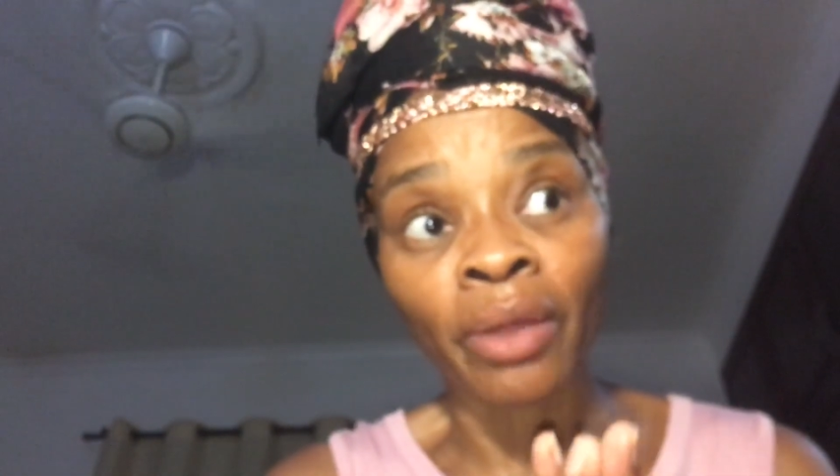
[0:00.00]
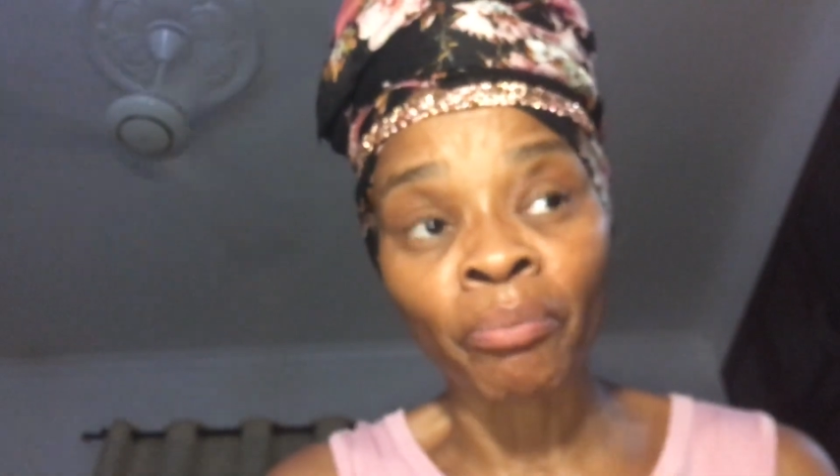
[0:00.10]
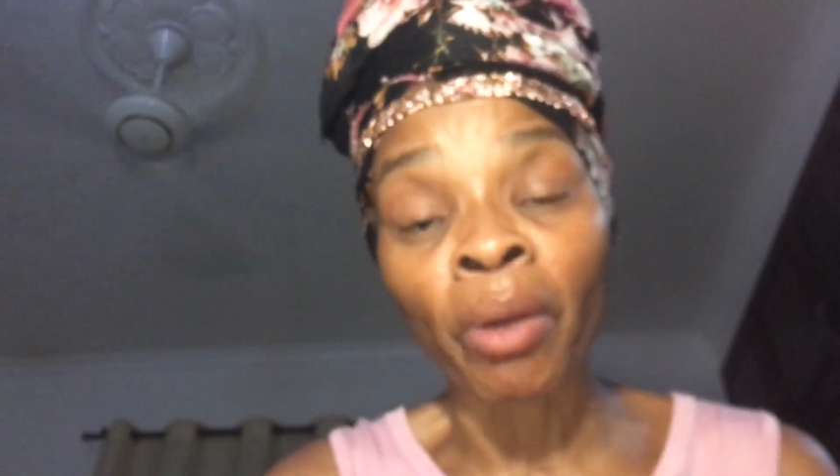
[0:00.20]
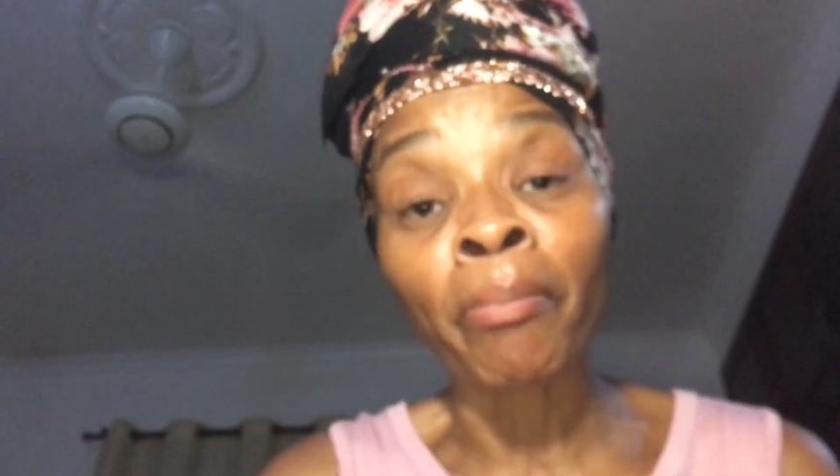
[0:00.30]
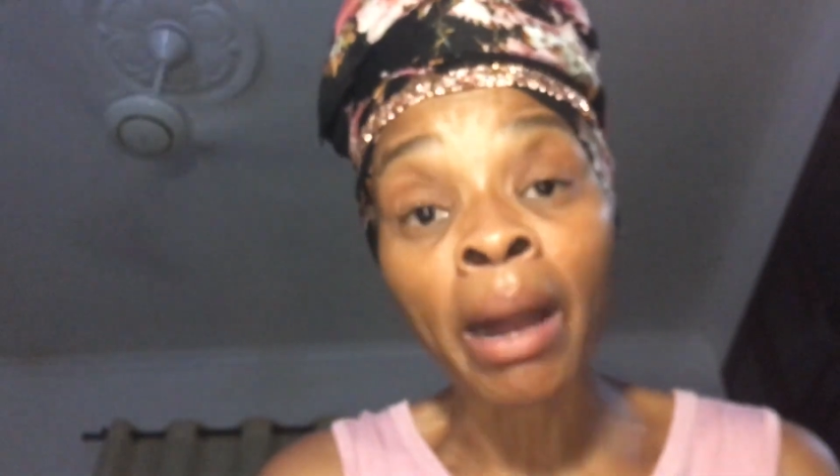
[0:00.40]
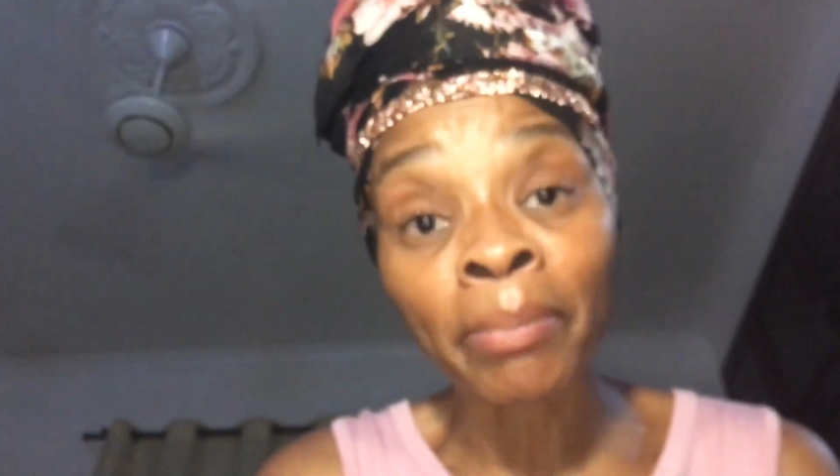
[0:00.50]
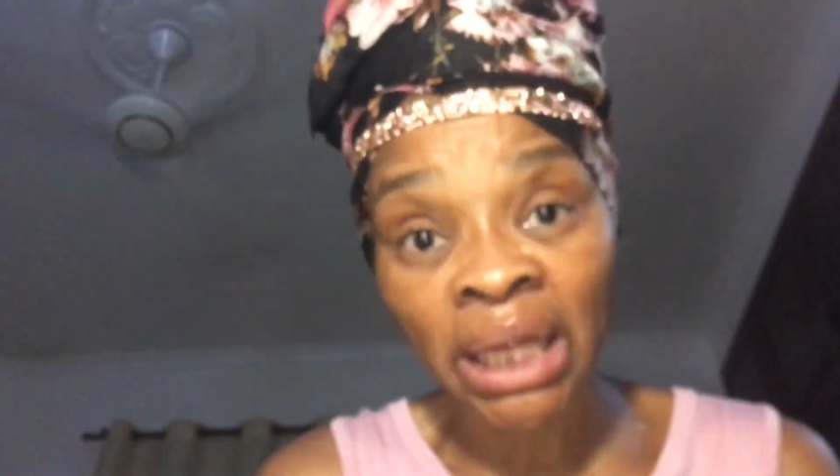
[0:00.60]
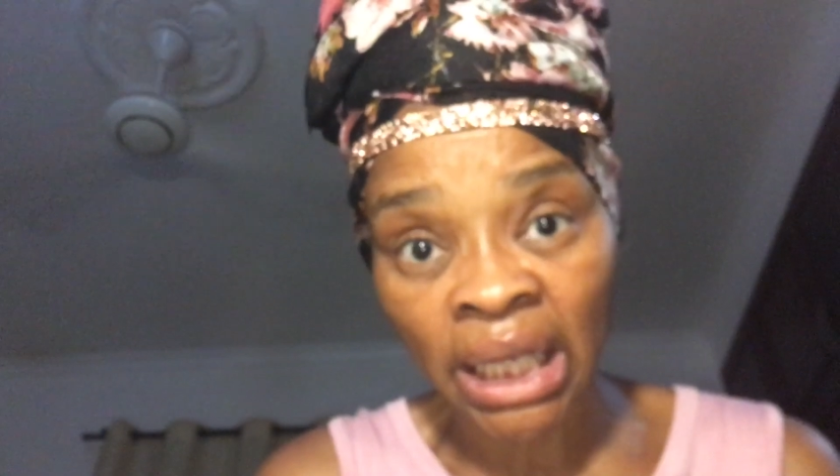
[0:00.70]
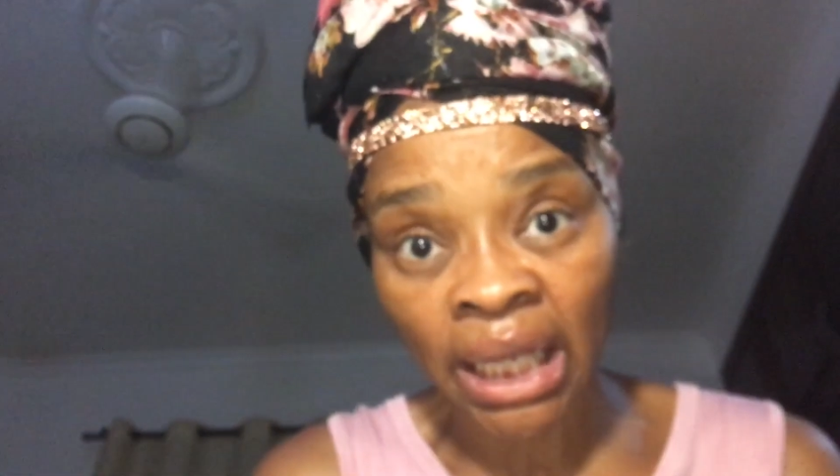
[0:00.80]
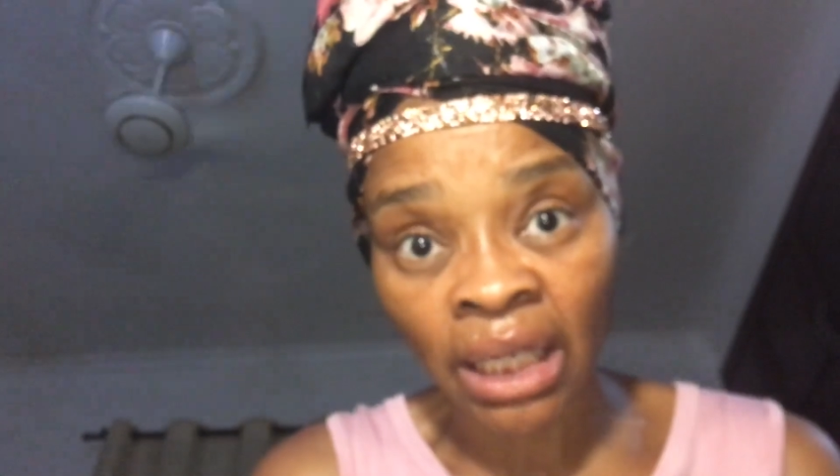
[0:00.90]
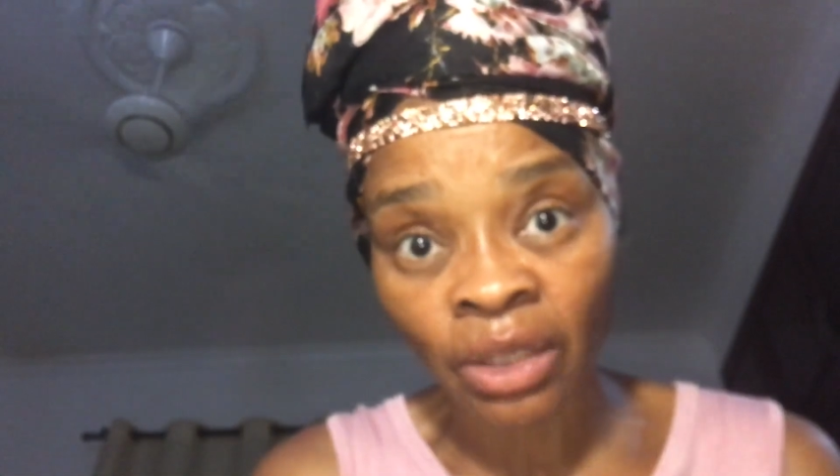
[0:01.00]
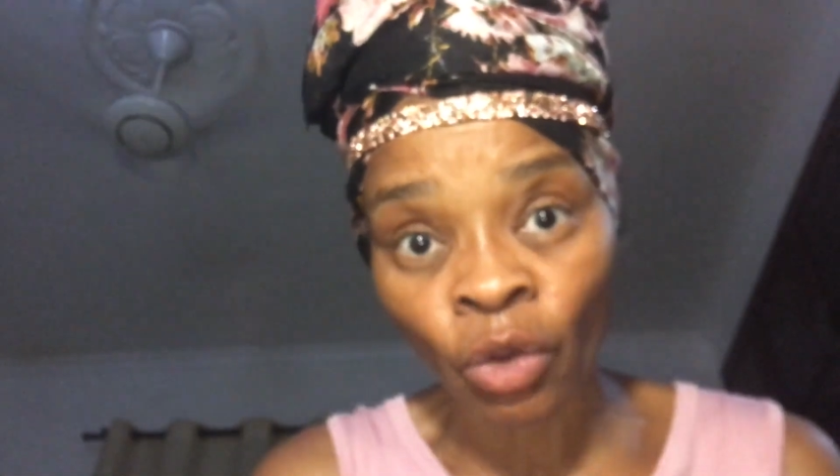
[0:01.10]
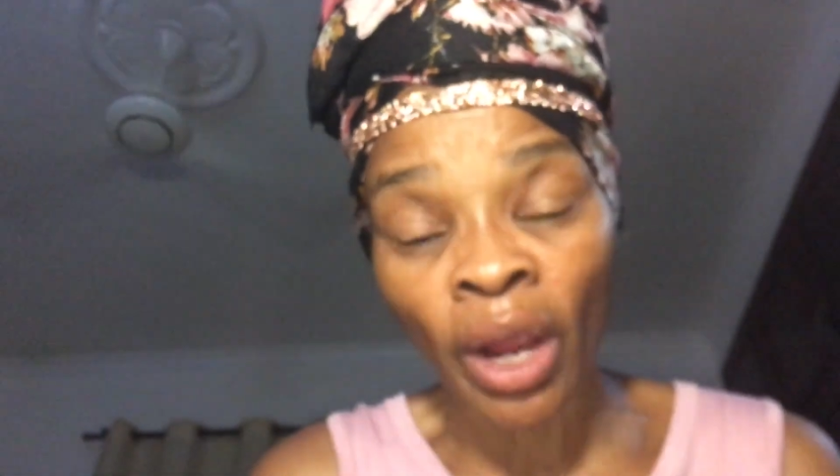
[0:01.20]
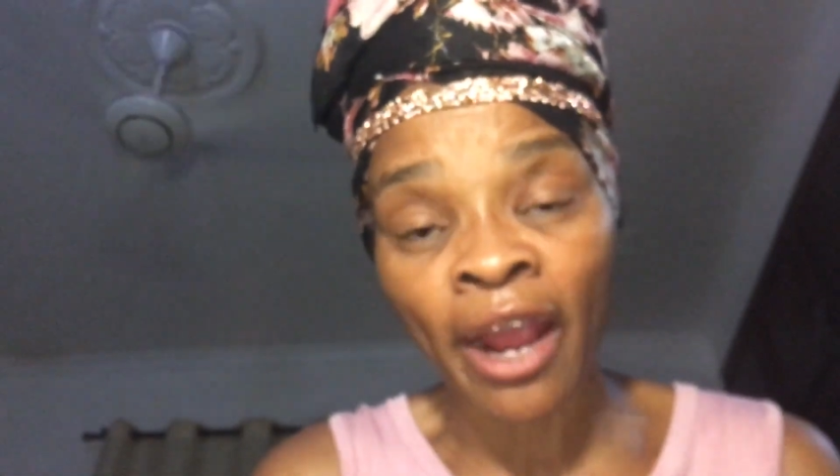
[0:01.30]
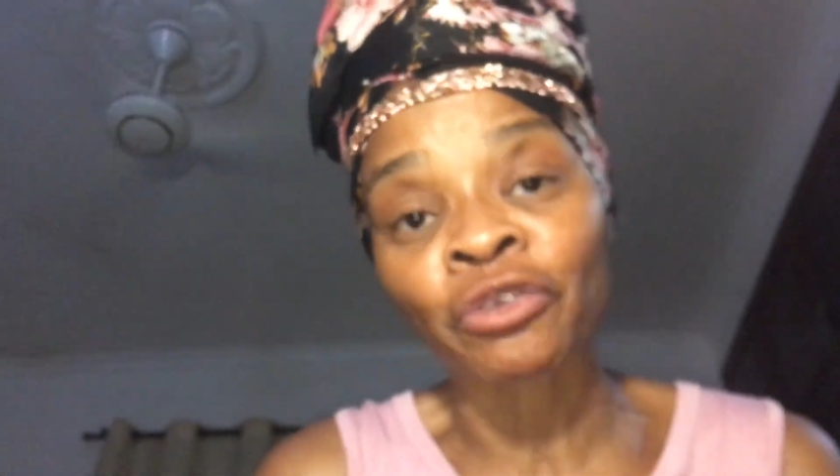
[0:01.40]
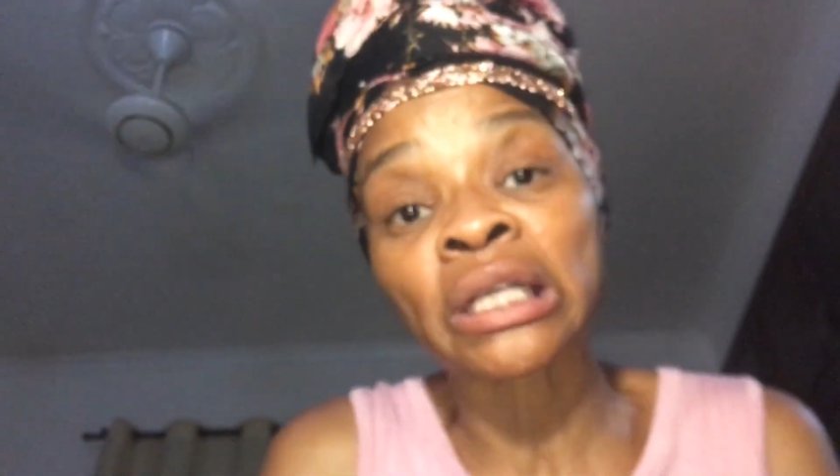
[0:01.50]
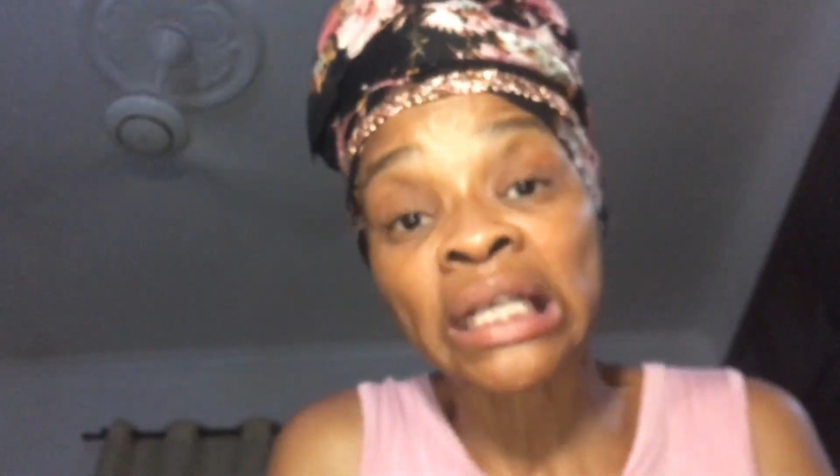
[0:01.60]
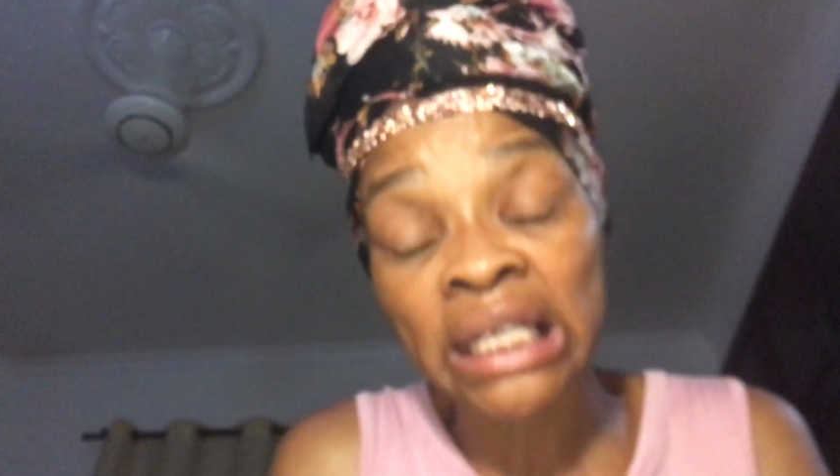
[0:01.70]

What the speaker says: the mama land, or Africa,